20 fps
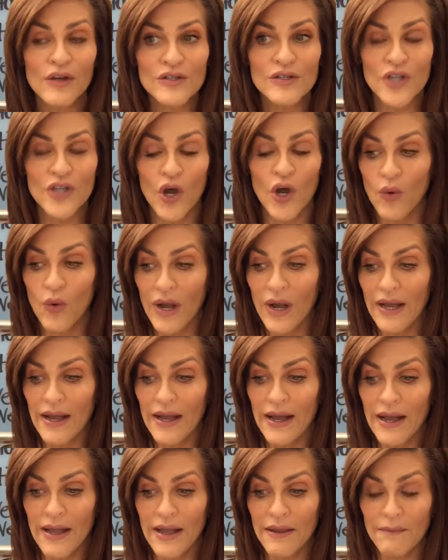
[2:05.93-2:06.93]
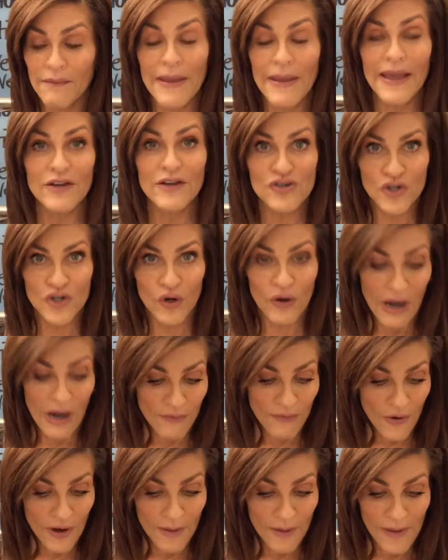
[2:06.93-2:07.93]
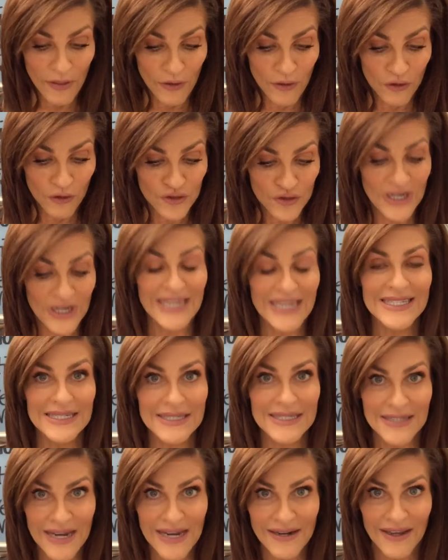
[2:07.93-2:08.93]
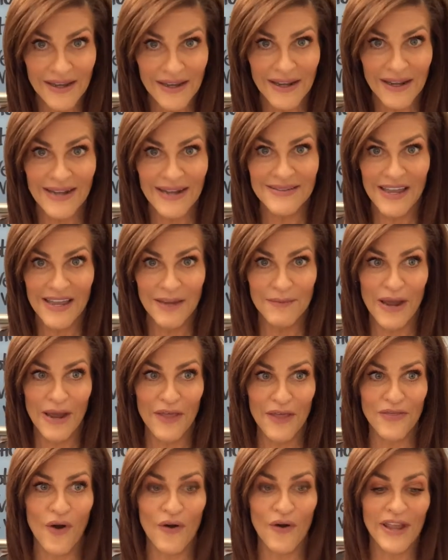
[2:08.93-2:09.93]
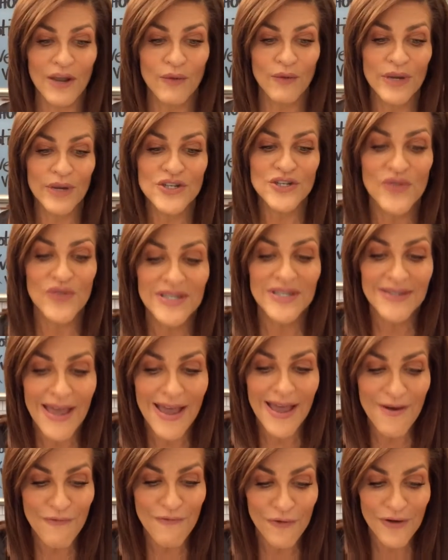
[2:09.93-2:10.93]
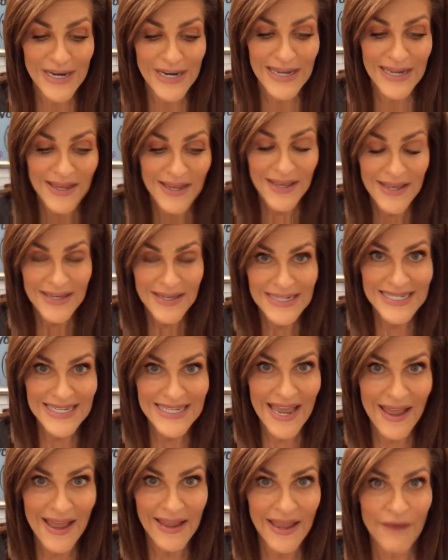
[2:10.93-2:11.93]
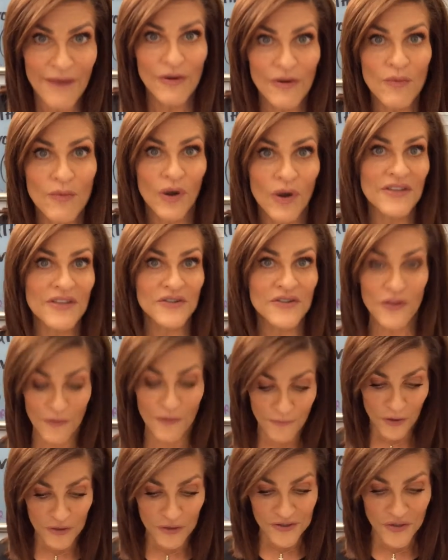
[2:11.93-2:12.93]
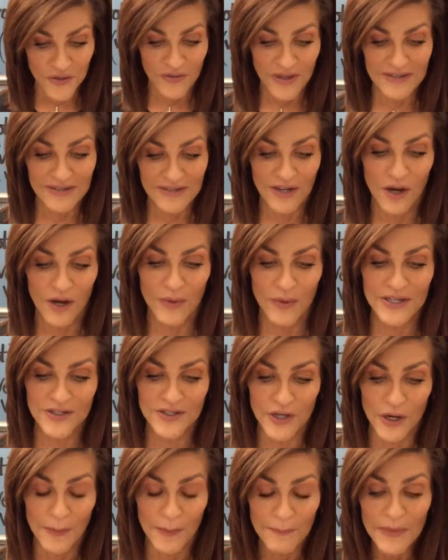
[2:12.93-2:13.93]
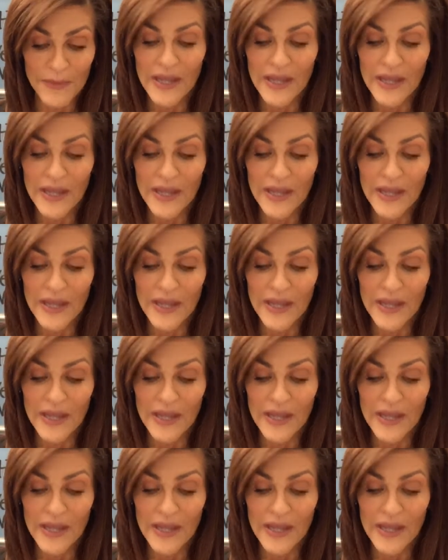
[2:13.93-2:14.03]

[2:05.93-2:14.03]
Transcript: So I make sure I wrote on my little sheet, seated, I take my authority. And we do this every day, every morning. These are the first two things I always do.